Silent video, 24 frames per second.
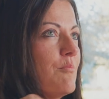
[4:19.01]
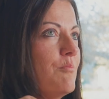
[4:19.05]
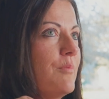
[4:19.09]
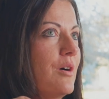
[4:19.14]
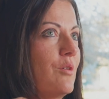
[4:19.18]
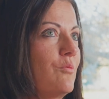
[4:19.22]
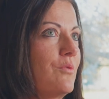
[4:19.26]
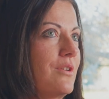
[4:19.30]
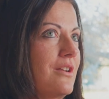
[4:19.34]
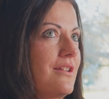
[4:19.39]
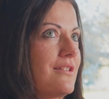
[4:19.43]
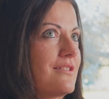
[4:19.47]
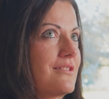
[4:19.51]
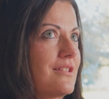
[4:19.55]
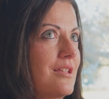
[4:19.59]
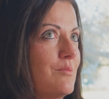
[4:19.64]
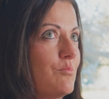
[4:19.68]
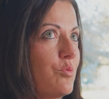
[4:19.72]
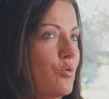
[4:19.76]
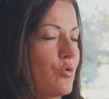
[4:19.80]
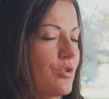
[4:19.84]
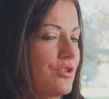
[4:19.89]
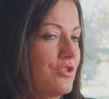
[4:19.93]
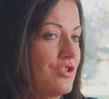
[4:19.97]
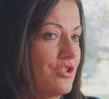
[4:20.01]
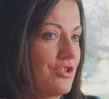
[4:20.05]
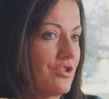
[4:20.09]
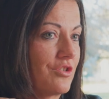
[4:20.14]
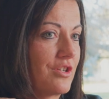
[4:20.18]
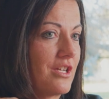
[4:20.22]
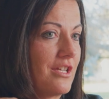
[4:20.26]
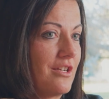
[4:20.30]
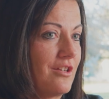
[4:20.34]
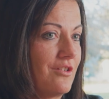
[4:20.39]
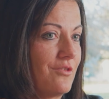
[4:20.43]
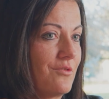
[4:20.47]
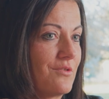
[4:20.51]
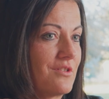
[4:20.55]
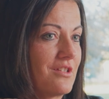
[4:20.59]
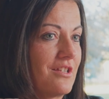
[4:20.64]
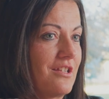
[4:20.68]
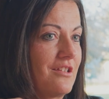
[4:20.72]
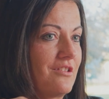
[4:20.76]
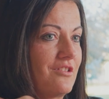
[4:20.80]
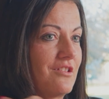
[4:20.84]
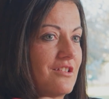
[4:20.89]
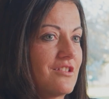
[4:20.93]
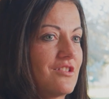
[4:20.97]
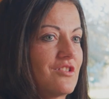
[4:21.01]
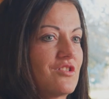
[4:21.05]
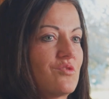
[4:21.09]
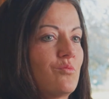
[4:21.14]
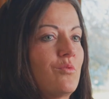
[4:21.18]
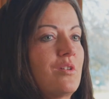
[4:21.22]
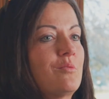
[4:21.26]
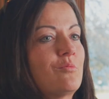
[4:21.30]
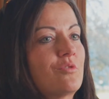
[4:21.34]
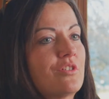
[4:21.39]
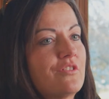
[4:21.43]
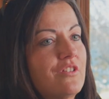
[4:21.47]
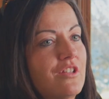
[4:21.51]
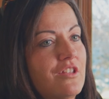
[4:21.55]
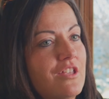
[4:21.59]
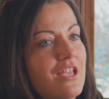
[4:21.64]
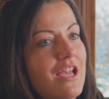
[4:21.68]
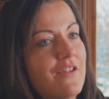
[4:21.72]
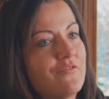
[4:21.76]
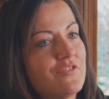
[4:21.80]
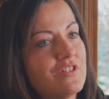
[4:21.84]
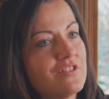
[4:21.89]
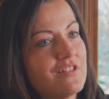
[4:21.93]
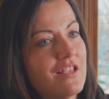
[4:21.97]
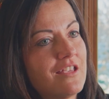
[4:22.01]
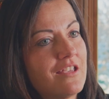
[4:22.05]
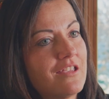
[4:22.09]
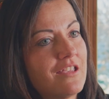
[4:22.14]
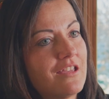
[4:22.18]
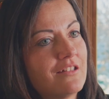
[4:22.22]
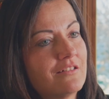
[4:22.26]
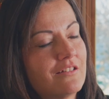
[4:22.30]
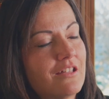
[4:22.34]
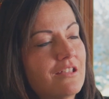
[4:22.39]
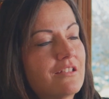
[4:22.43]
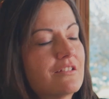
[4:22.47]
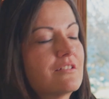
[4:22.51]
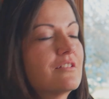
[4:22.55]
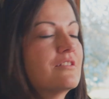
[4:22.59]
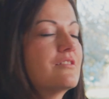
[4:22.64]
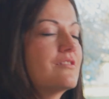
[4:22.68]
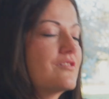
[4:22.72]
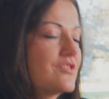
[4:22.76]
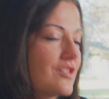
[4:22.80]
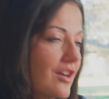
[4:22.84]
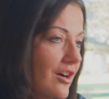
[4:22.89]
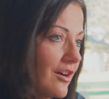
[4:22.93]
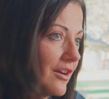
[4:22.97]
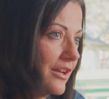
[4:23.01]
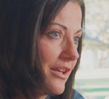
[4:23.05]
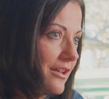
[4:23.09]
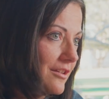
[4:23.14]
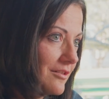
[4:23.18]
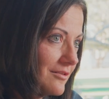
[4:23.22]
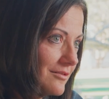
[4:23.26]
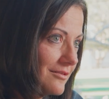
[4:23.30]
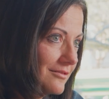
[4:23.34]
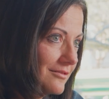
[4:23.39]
but when it's important to your kiddos and it's just one more thing you have to say again, like, sorry,